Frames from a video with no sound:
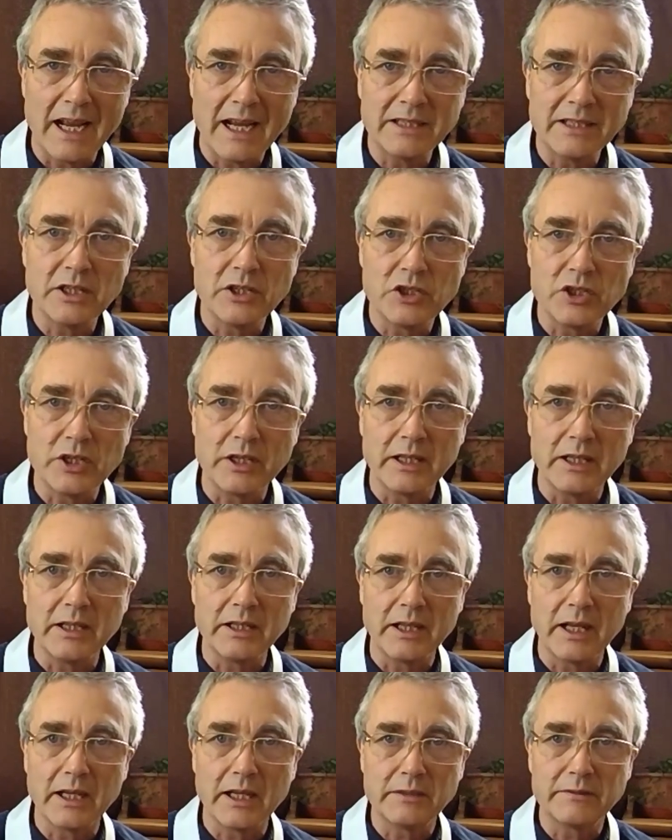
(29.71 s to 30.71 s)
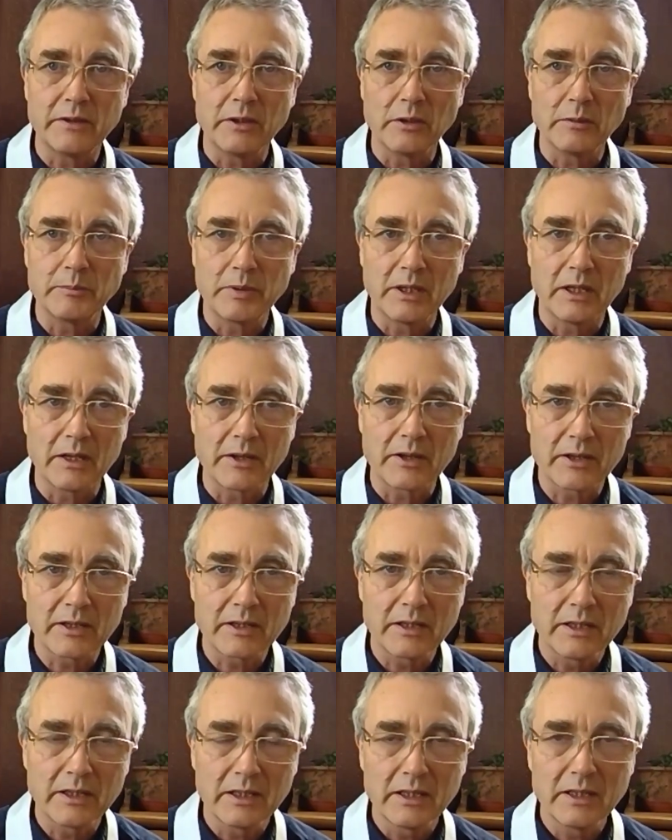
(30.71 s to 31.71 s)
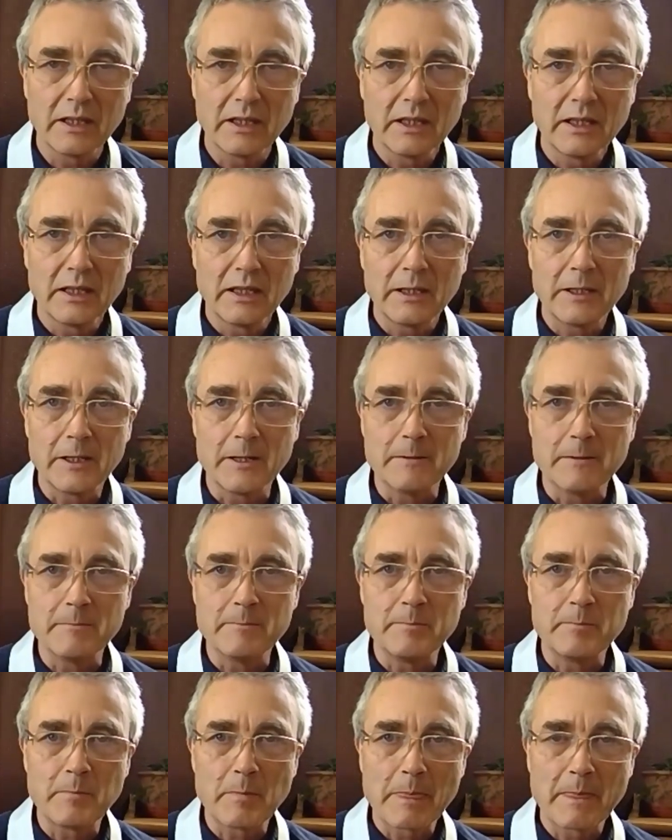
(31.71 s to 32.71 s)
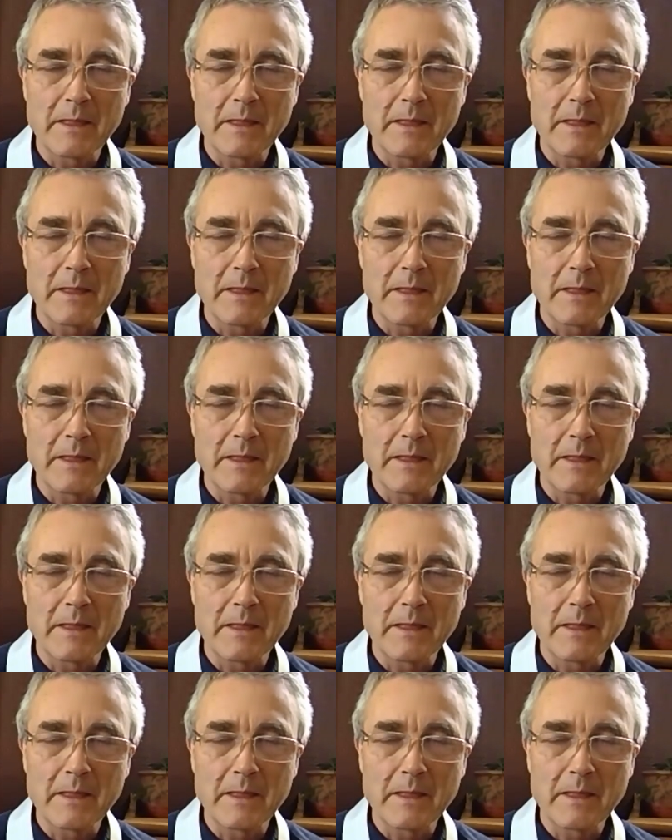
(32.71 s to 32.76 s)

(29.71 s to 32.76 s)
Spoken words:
energy in the Eightfold Path. And